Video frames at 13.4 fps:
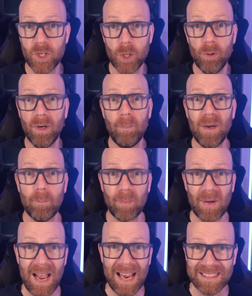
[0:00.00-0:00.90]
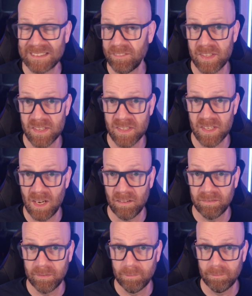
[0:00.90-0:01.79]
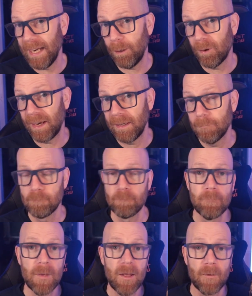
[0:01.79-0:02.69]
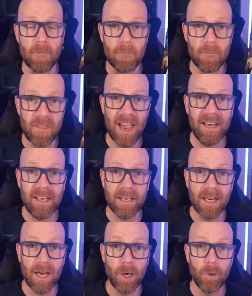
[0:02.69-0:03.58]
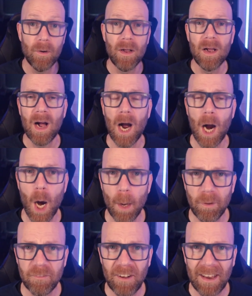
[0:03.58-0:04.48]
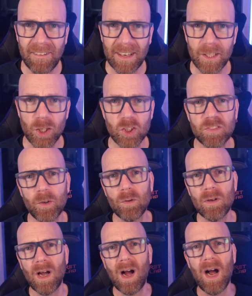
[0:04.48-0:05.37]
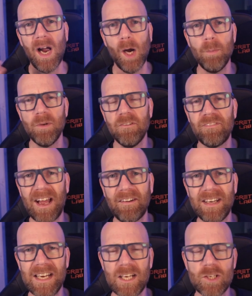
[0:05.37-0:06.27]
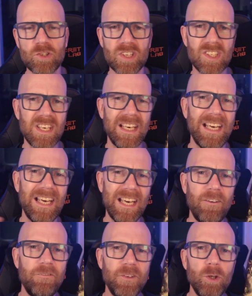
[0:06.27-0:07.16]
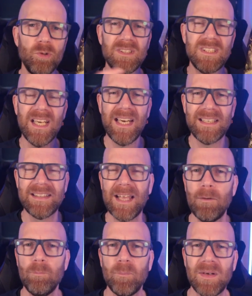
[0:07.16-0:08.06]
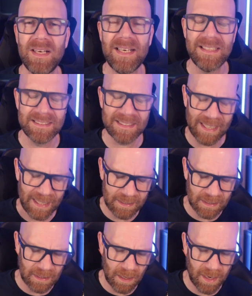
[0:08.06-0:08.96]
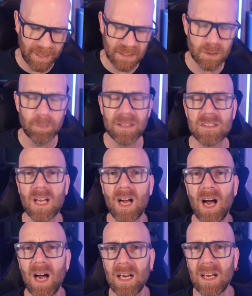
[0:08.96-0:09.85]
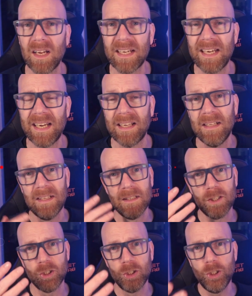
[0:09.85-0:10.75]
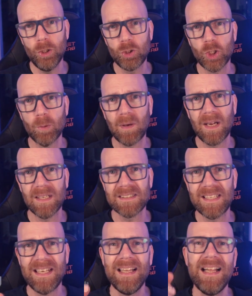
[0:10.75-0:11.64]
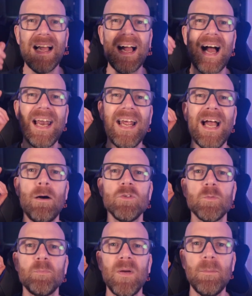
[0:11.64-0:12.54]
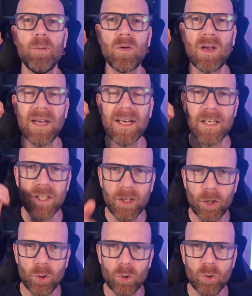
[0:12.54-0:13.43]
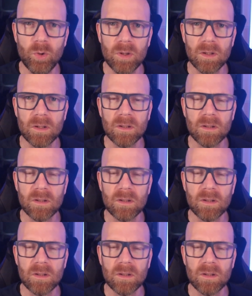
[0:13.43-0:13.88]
and a bit bags of the stuff. Anyway, there you go. I hope you found that useful. I hope you found it interesting. If you did, then please hit the likes, because I like it, YouTube likes it, and it helps people like you